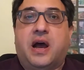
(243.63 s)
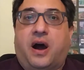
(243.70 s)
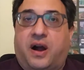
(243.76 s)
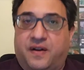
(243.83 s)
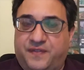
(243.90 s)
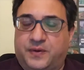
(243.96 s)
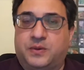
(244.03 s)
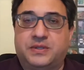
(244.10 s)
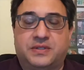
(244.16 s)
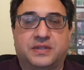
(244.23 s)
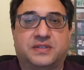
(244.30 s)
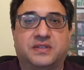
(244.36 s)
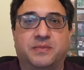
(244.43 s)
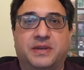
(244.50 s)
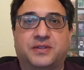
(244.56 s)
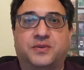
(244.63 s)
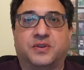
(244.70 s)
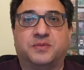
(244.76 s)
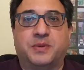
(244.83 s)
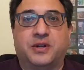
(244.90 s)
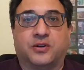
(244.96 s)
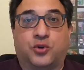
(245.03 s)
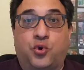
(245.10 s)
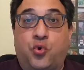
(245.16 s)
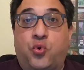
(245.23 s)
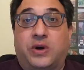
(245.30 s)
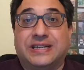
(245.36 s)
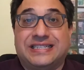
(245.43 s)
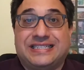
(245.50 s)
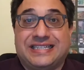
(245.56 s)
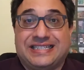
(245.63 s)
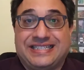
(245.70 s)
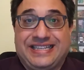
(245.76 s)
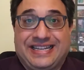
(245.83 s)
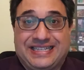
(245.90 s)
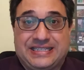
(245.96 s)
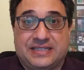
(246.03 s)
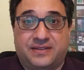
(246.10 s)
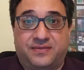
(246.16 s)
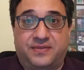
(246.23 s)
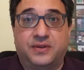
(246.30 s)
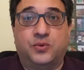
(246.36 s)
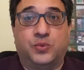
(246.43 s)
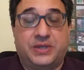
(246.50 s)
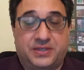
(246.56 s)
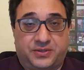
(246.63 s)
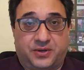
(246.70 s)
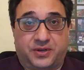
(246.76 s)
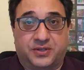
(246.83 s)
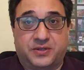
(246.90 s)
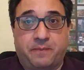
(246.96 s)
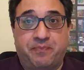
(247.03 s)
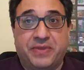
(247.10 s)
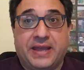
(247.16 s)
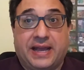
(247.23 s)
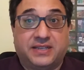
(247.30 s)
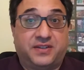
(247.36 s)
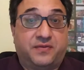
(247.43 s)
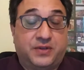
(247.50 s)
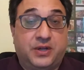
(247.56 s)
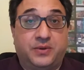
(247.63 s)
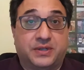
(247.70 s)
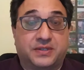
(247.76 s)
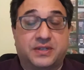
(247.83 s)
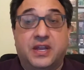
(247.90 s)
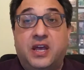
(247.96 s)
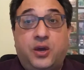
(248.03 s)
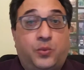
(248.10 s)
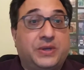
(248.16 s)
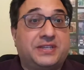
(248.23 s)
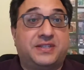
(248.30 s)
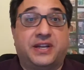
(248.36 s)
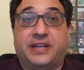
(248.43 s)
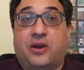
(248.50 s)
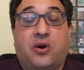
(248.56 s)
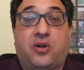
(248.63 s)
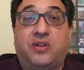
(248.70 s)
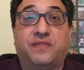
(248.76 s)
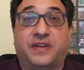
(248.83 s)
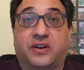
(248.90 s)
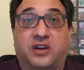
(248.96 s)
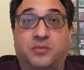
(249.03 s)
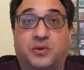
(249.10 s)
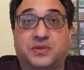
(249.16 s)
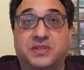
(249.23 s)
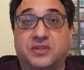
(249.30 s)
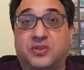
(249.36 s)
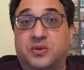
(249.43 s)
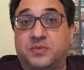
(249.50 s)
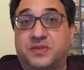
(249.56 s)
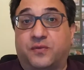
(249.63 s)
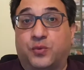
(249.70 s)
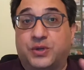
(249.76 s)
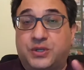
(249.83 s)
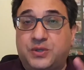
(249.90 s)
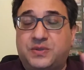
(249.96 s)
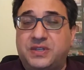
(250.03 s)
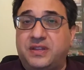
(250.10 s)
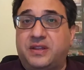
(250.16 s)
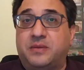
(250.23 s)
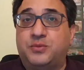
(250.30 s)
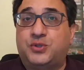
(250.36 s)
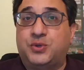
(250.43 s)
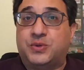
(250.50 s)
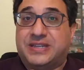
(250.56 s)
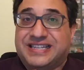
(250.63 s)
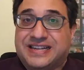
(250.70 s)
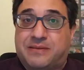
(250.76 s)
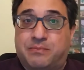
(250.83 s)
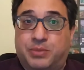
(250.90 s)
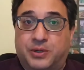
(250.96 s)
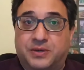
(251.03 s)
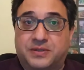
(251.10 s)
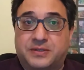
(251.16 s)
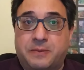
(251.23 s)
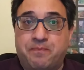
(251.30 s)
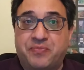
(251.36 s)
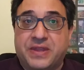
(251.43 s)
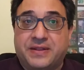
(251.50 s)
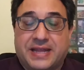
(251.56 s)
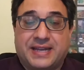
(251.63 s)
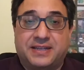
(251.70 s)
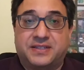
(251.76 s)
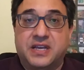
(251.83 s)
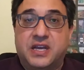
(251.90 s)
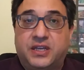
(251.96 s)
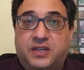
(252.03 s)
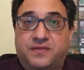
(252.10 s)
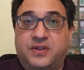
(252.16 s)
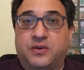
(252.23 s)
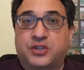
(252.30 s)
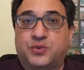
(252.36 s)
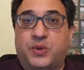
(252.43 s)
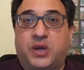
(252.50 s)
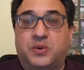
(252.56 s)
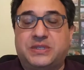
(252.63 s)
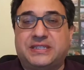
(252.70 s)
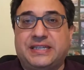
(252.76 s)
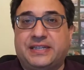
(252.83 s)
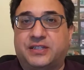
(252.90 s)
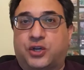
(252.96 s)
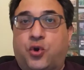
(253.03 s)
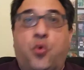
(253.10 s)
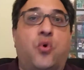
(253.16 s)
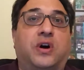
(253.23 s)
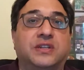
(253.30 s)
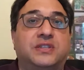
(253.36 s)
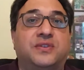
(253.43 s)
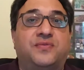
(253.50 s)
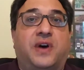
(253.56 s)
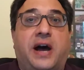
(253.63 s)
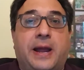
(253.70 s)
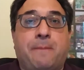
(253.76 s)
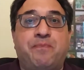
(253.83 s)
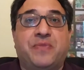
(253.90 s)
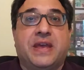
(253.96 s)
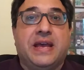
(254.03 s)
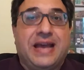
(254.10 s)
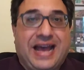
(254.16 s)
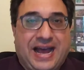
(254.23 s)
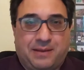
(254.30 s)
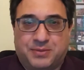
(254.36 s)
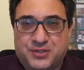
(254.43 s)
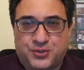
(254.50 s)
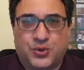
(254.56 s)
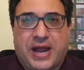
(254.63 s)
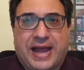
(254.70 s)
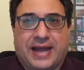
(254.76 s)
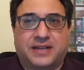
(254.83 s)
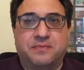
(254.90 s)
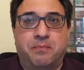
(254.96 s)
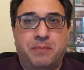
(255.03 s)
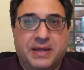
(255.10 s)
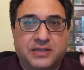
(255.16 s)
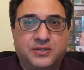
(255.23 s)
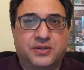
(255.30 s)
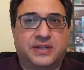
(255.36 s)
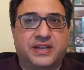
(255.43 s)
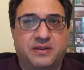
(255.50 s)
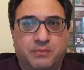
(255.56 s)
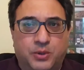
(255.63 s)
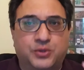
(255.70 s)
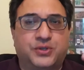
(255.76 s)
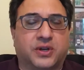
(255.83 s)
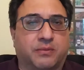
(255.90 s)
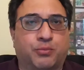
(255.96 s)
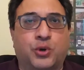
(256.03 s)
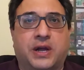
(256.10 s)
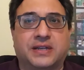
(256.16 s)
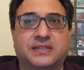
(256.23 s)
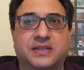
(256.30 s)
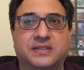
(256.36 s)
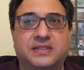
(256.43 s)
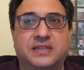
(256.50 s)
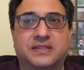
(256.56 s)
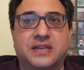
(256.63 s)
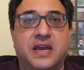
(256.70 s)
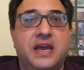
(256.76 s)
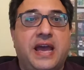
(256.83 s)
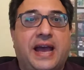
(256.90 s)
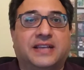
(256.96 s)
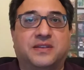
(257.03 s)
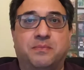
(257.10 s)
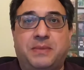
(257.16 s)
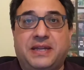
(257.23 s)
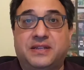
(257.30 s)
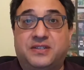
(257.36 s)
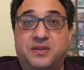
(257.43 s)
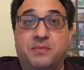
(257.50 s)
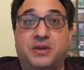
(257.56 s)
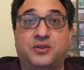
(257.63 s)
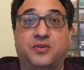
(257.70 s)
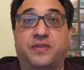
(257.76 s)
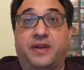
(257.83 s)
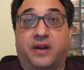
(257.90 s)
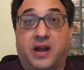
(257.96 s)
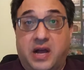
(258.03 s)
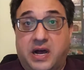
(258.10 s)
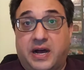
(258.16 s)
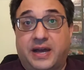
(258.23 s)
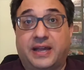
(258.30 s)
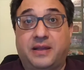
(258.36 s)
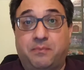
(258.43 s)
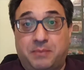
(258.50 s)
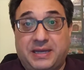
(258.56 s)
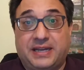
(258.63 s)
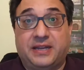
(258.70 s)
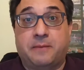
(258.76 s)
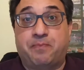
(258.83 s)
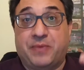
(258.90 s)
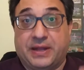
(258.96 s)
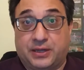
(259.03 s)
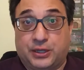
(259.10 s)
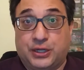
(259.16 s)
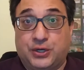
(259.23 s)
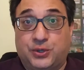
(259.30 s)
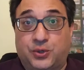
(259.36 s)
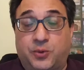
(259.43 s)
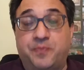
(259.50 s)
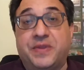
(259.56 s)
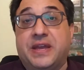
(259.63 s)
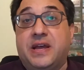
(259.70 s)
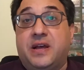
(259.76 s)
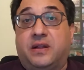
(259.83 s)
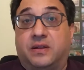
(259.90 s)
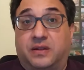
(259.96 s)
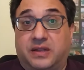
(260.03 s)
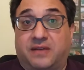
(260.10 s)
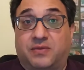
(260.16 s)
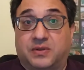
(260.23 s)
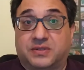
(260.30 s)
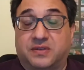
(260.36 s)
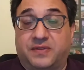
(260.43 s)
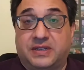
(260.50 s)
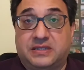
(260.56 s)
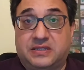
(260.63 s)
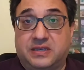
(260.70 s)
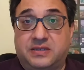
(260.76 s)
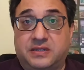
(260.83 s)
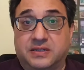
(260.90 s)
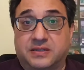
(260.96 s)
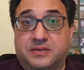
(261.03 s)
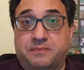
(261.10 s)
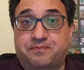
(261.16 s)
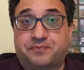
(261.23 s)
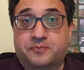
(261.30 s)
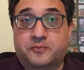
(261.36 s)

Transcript: Our focus this semester has been on quantitative research. As you've noticed, we study all variables in terms of reducing them to numbers. That is, you've noticed we always seek to quantify abstract mental and emotional processes as a means to measure their high, medium, and low levels of existence.